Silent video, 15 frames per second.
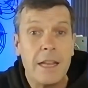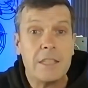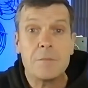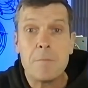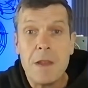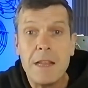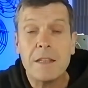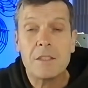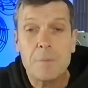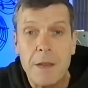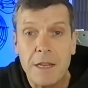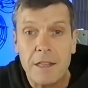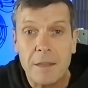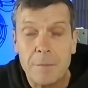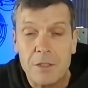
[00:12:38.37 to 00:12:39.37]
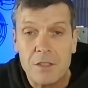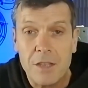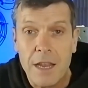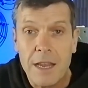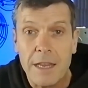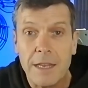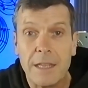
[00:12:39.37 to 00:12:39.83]
it's me that's making the
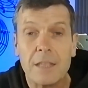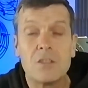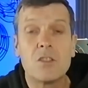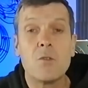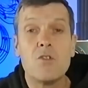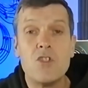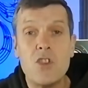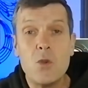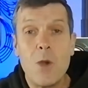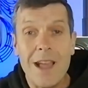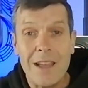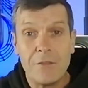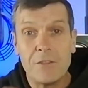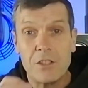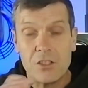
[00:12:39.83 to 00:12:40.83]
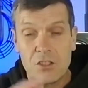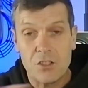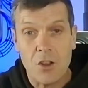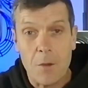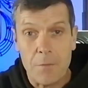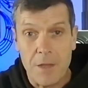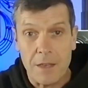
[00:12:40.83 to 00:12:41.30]
mistake. So you have to
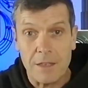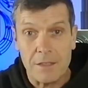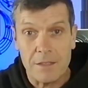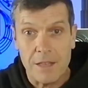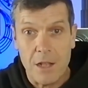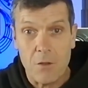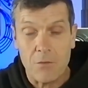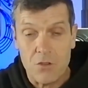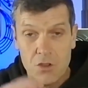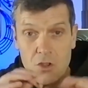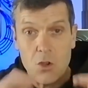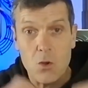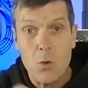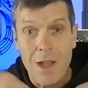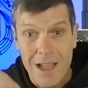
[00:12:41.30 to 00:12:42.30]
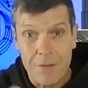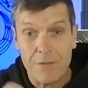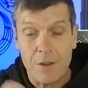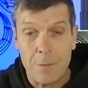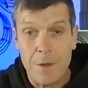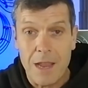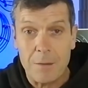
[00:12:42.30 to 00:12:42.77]
stop that yourself. You
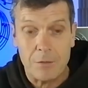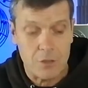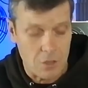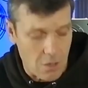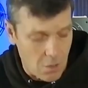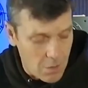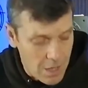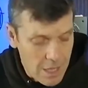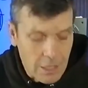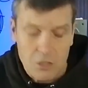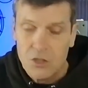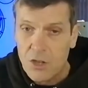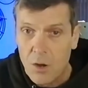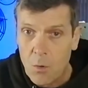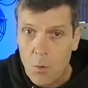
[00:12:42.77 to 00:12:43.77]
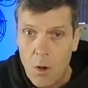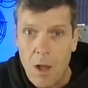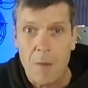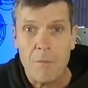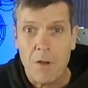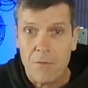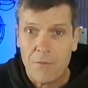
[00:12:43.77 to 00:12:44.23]
have to be able to go, do you know
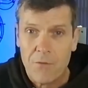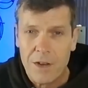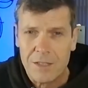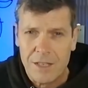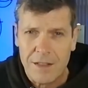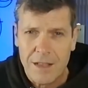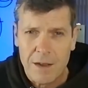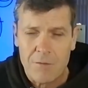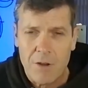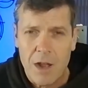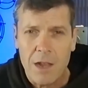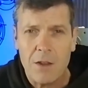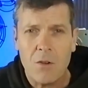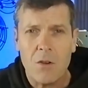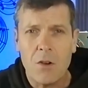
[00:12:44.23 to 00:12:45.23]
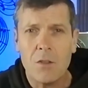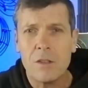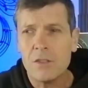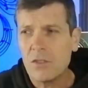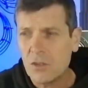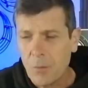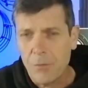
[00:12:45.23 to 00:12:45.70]
what? I'm not fretting that right, or
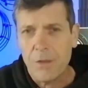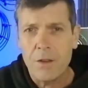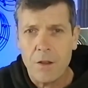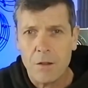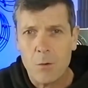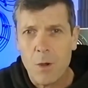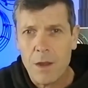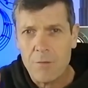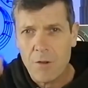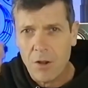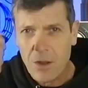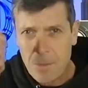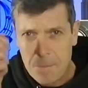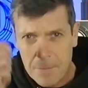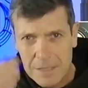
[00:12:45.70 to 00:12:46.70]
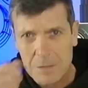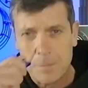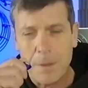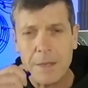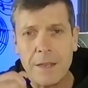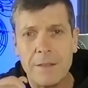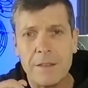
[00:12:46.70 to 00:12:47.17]
there's something not quite wrong. I'm
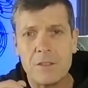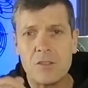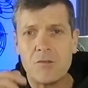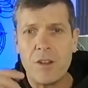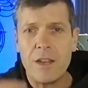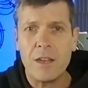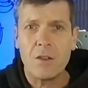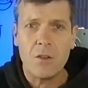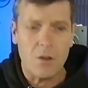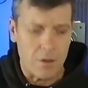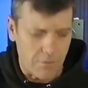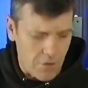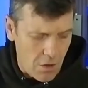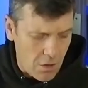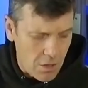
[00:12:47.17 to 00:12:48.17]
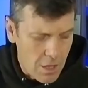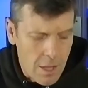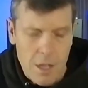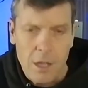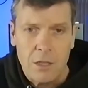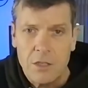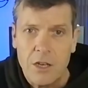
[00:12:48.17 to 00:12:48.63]
mispicking the string, or I've not,
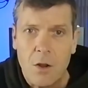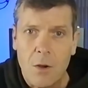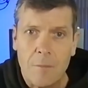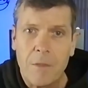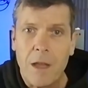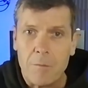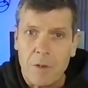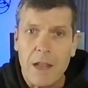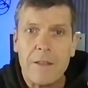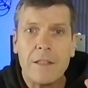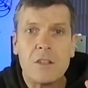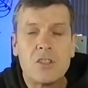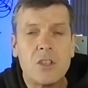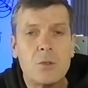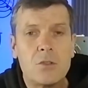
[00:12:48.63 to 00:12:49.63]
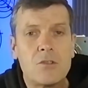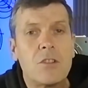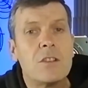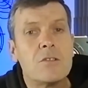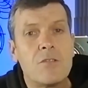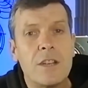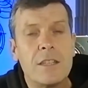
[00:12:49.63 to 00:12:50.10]
you know, I'm, I'm letting the two
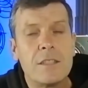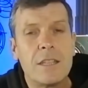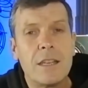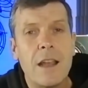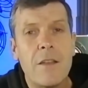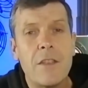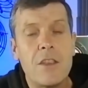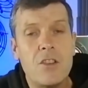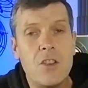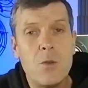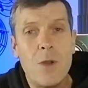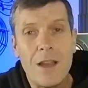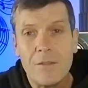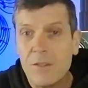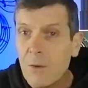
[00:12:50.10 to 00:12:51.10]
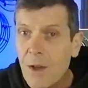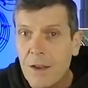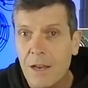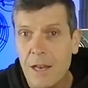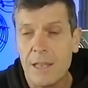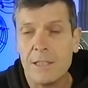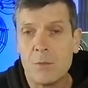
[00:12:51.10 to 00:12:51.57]
strings ring together. You have to
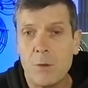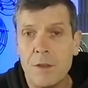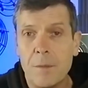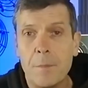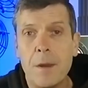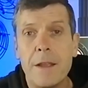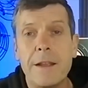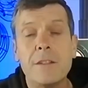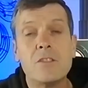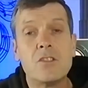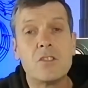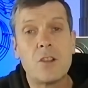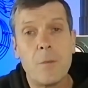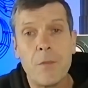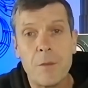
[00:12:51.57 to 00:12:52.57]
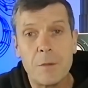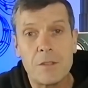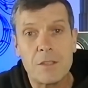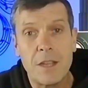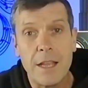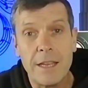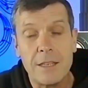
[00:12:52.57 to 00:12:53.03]
analyze what you're playing, stop the
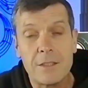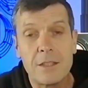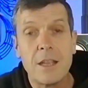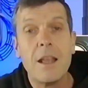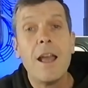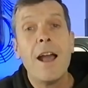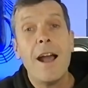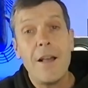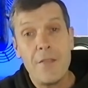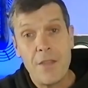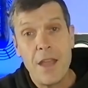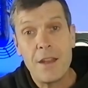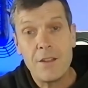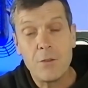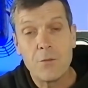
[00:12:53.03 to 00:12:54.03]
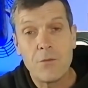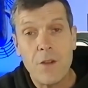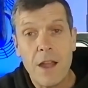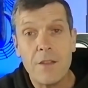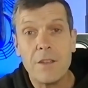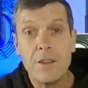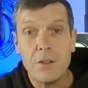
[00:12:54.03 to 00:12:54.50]
mistakes, and then you'll
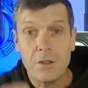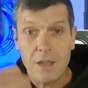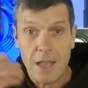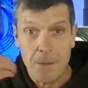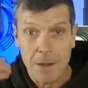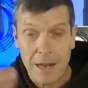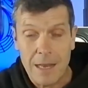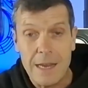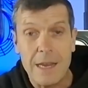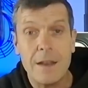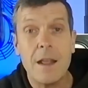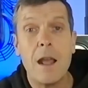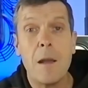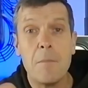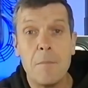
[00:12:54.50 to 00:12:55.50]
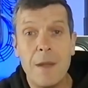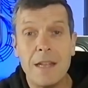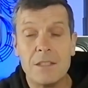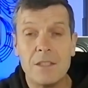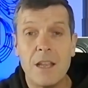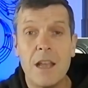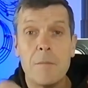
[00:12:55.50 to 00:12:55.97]
find that you'll get cleaner and
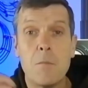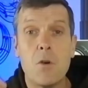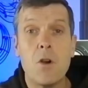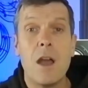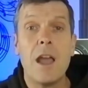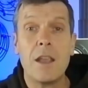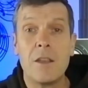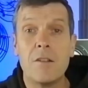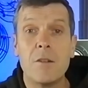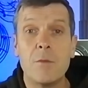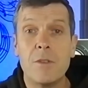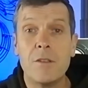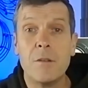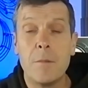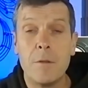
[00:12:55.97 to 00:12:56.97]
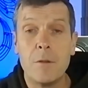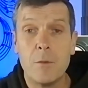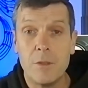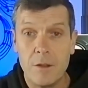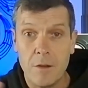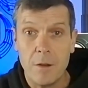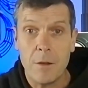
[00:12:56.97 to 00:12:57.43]
better and more accurate with your
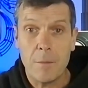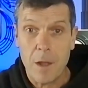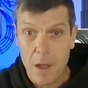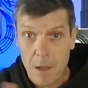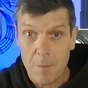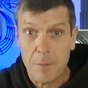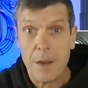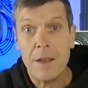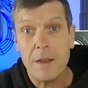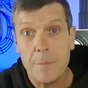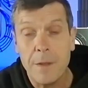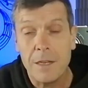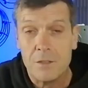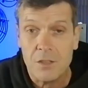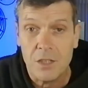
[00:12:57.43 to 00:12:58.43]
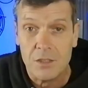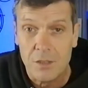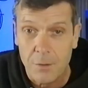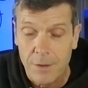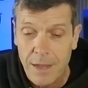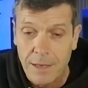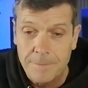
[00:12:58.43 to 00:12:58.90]
with your uh, playing abilities.
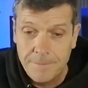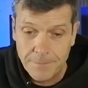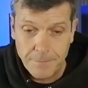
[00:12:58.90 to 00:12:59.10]
Okay.